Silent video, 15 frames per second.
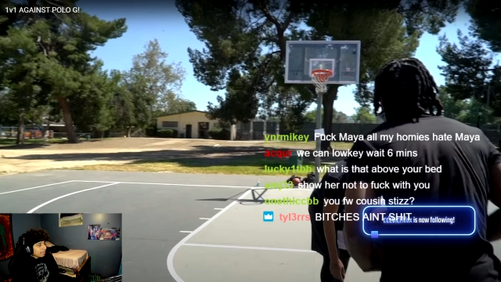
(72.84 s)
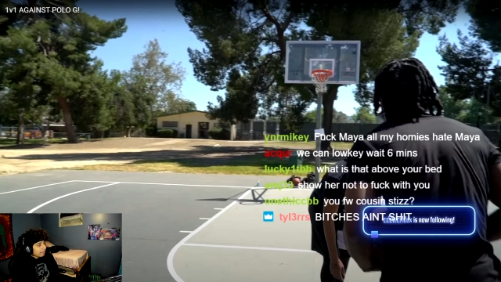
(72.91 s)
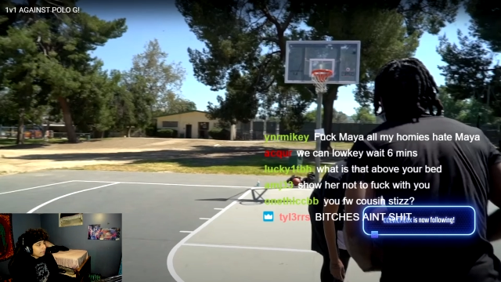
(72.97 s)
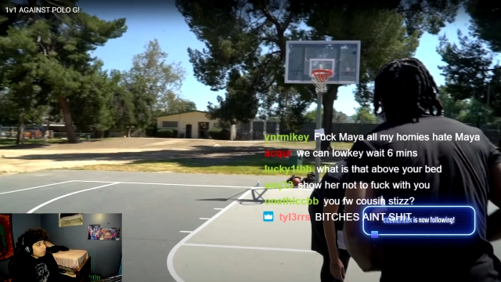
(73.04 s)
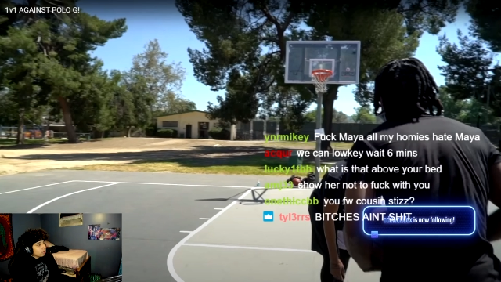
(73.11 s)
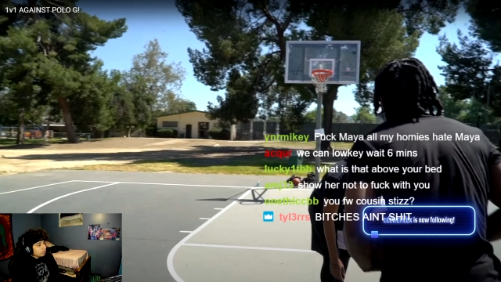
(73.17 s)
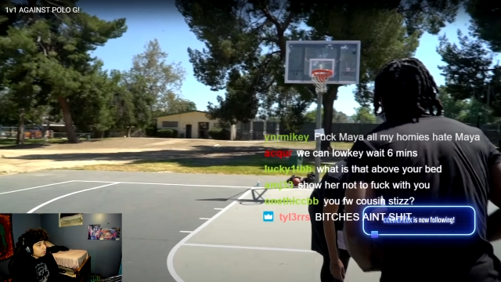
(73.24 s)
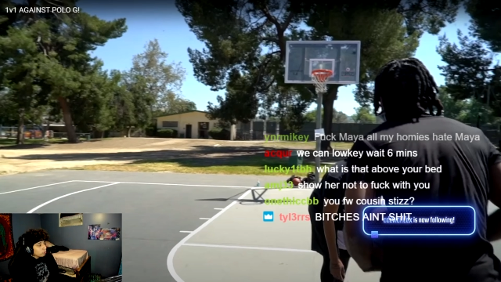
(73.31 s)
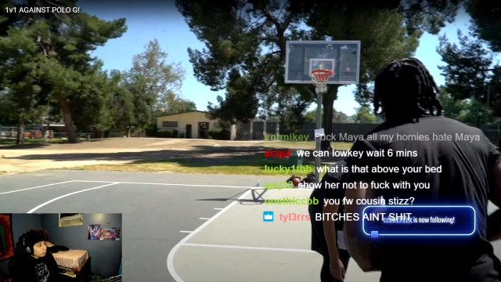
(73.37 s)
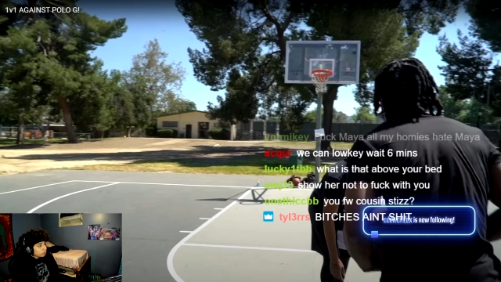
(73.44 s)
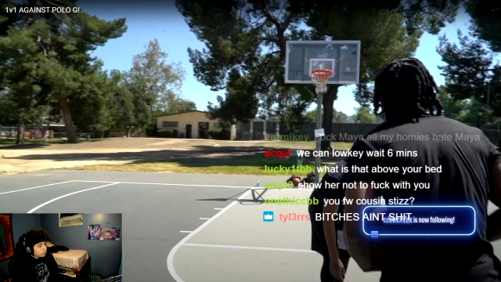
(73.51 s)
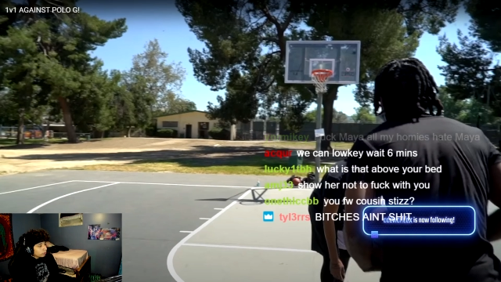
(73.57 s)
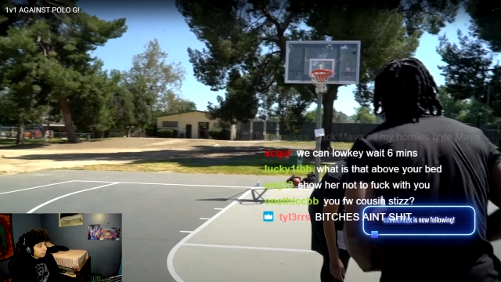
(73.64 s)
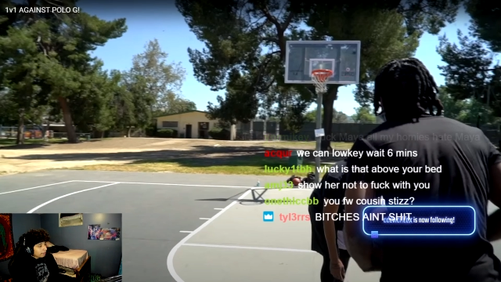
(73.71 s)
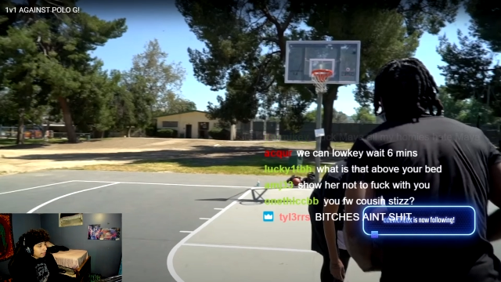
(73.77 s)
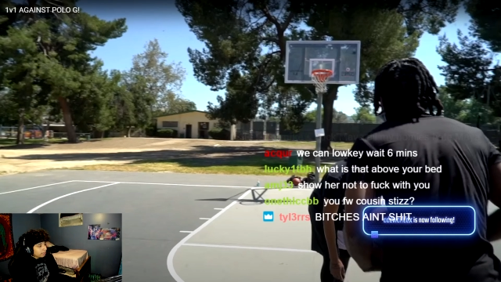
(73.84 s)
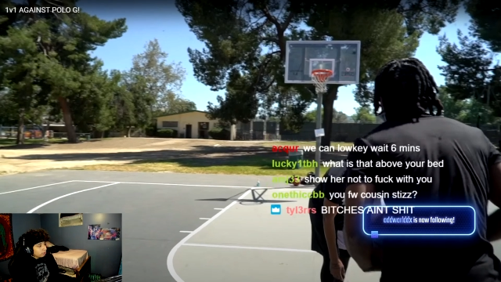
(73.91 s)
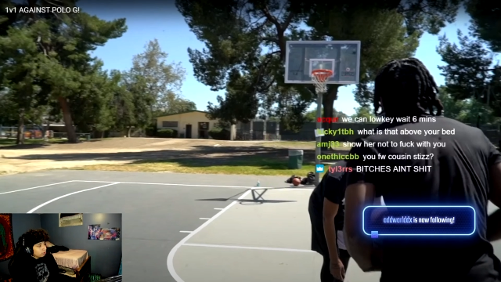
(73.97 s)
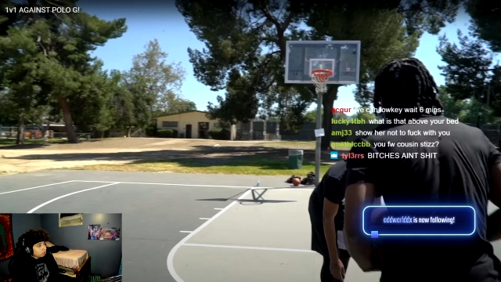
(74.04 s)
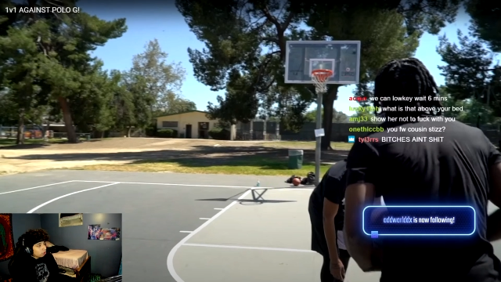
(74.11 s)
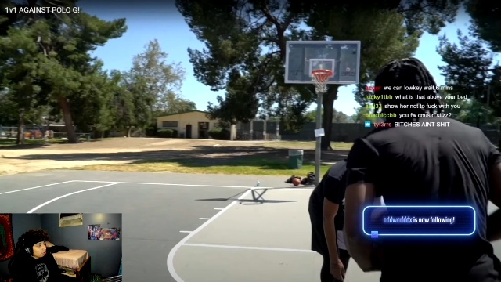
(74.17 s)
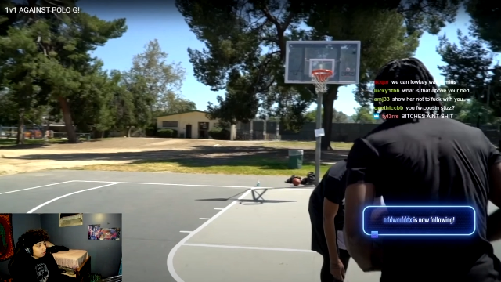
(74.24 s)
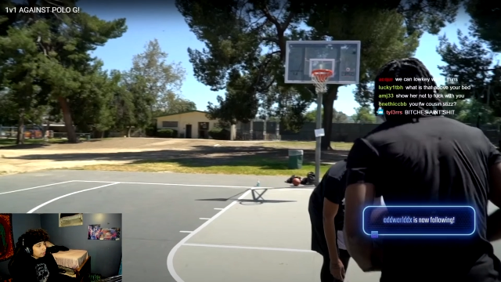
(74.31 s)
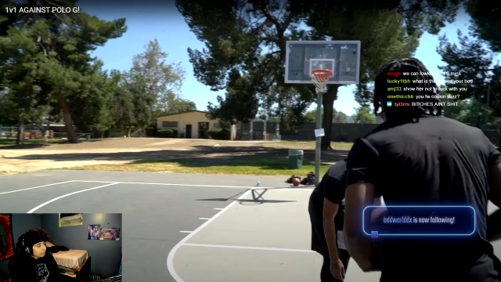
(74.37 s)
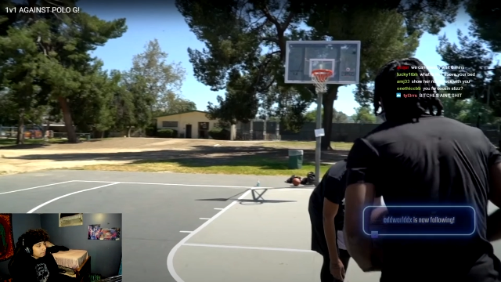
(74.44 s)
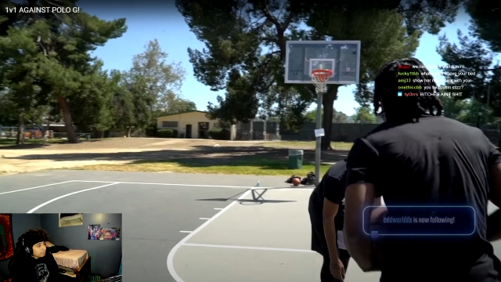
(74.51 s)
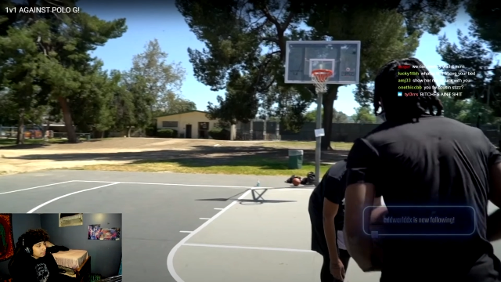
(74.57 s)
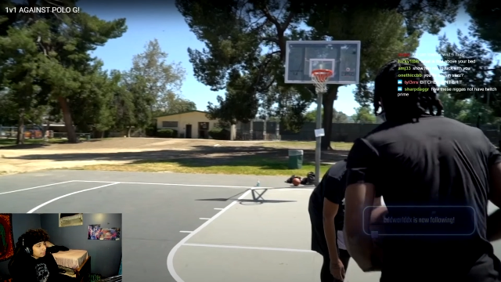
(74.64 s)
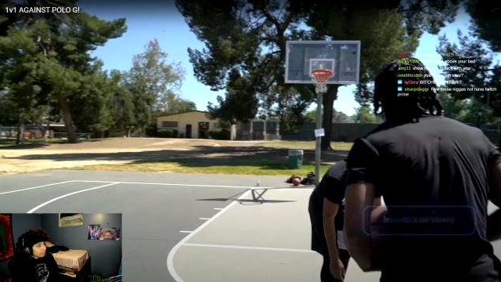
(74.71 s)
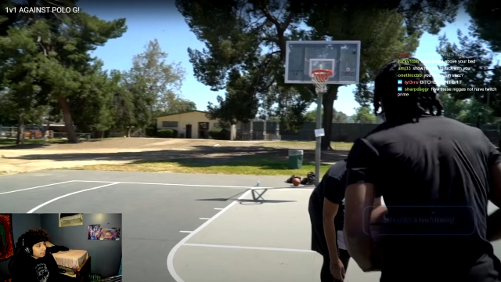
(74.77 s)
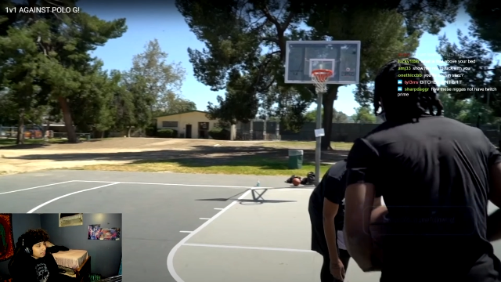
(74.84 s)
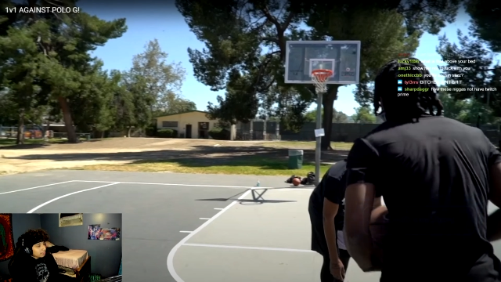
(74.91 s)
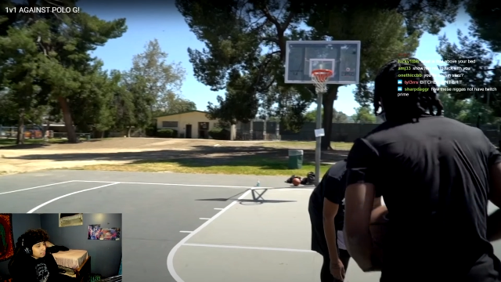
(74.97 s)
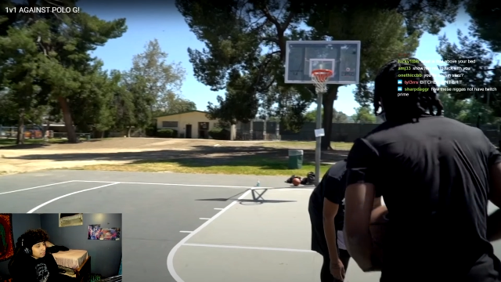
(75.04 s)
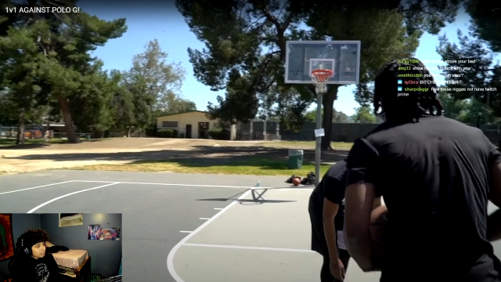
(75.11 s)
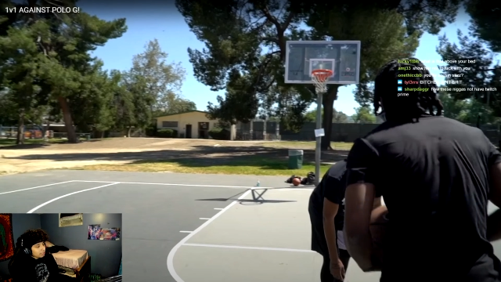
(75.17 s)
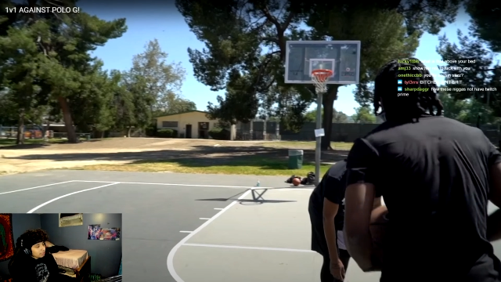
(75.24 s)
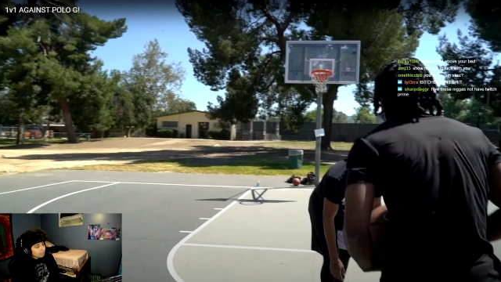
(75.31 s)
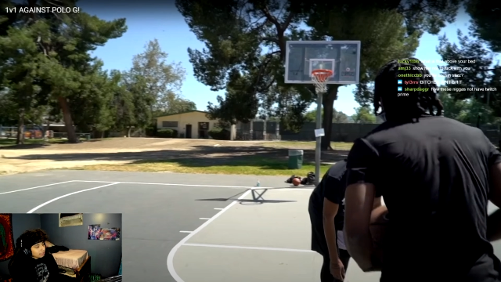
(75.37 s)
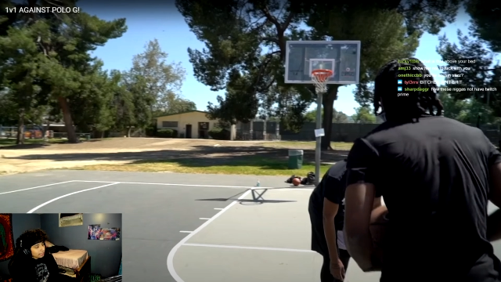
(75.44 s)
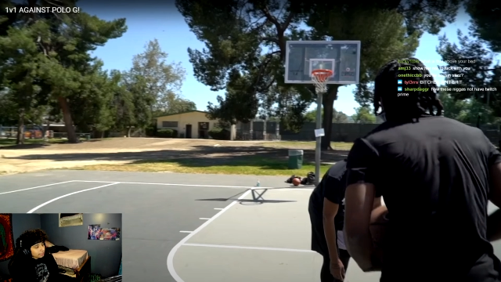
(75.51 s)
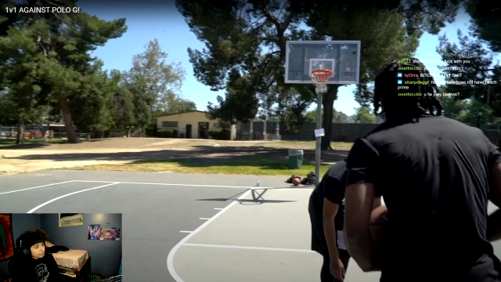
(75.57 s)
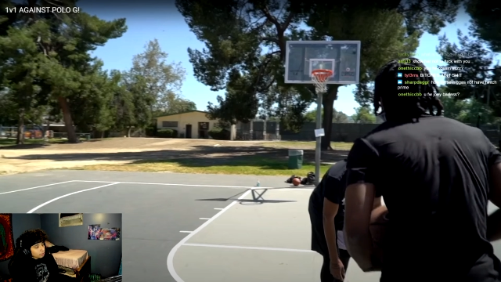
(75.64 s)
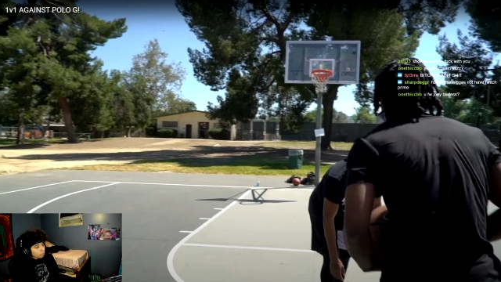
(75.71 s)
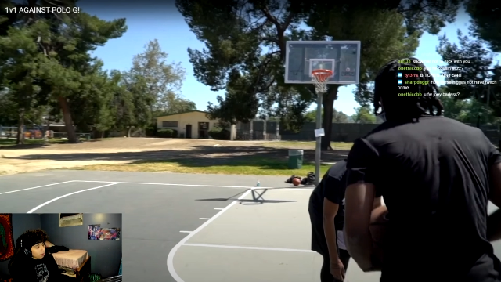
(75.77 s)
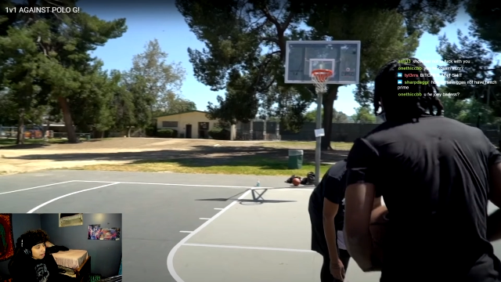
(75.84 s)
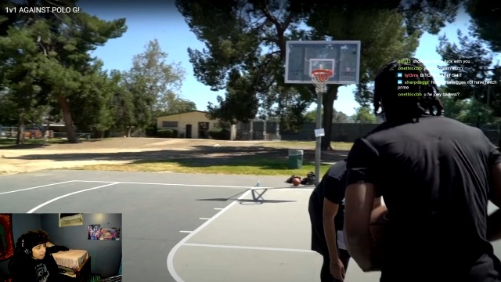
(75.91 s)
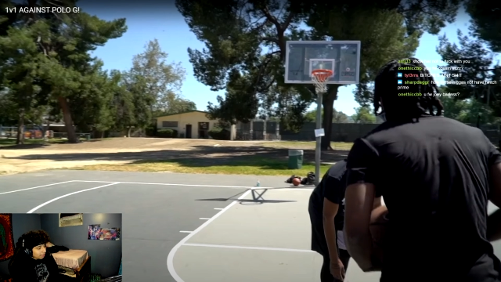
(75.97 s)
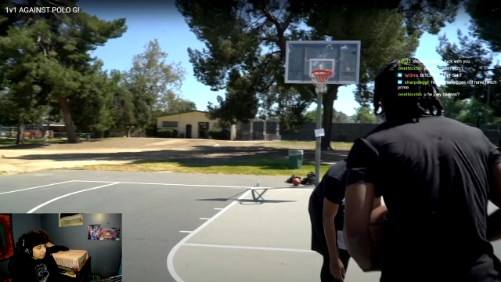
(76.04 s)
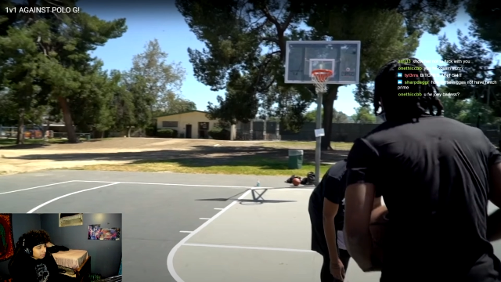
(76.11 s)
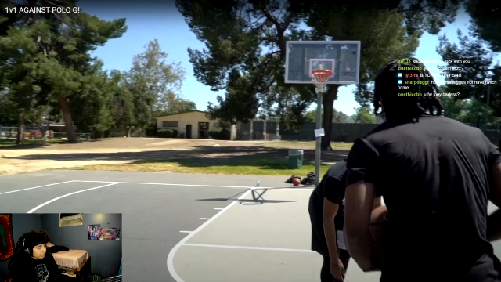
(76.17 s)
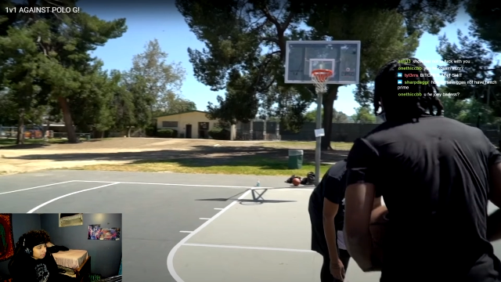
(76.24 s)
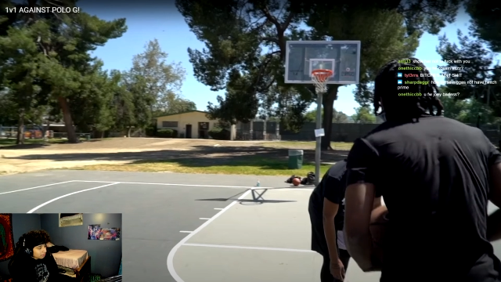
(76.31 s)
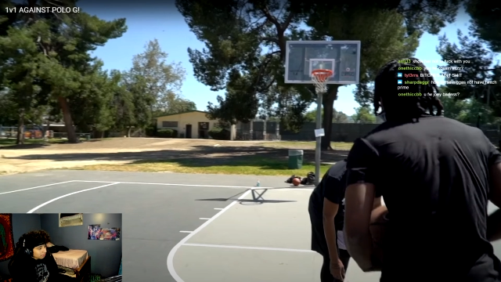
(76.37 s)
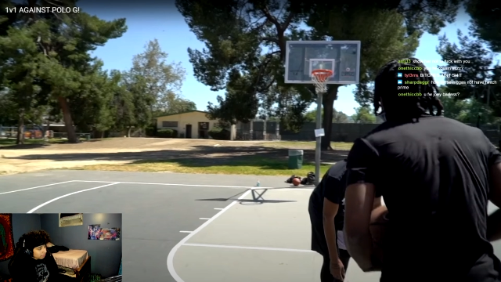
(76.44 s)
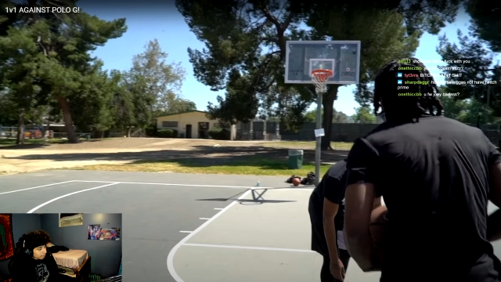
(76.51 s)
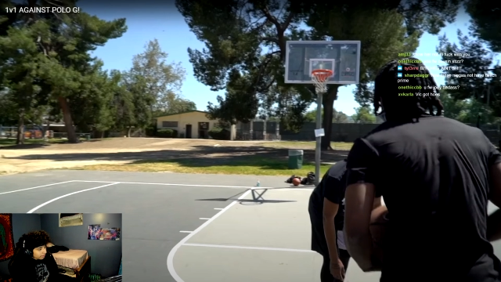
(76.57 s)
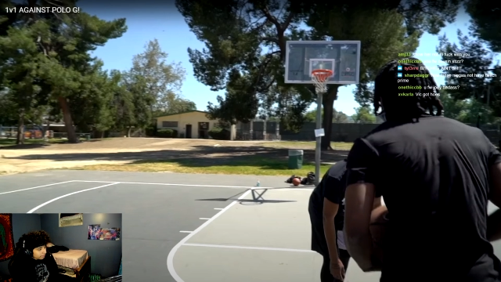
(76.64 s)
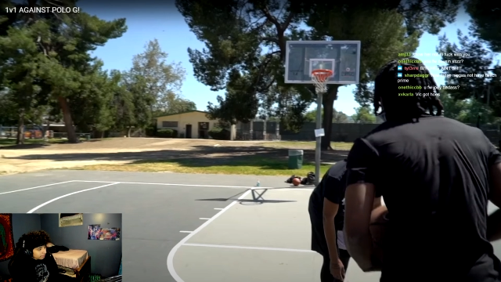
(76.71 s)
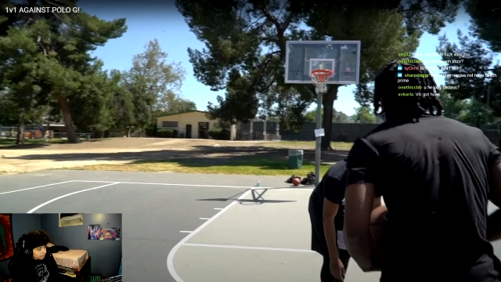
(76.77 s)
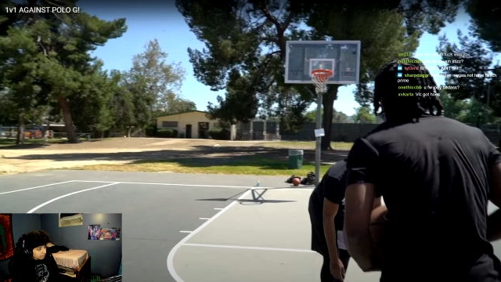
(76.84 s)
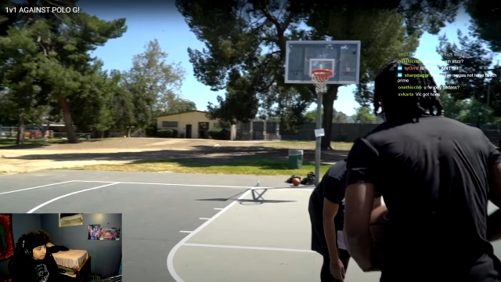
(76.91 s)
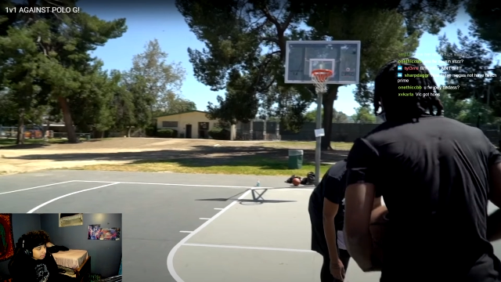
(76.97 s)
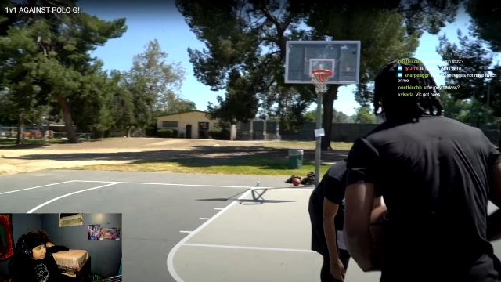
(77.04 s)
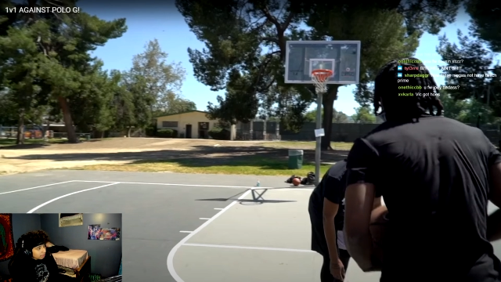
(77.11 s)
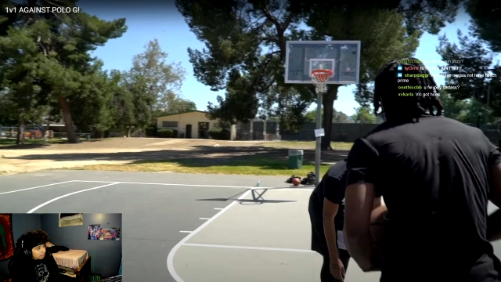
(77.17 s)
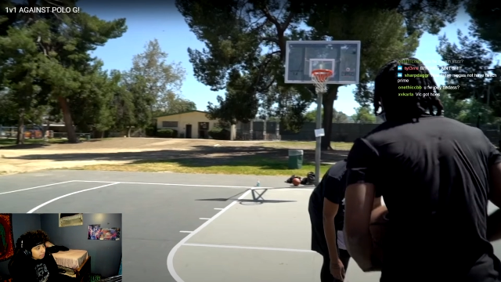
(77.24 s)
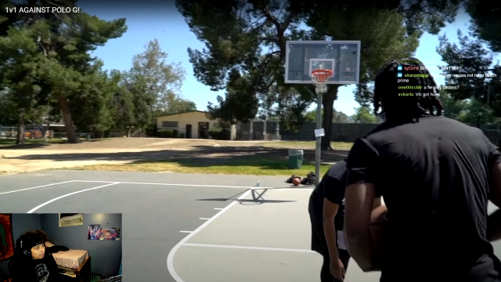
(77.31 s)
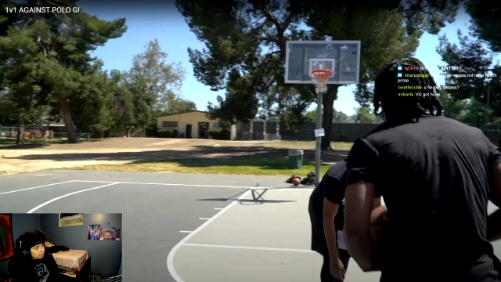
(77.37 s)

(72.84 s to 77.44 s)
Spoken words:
[unreadable: no face in view]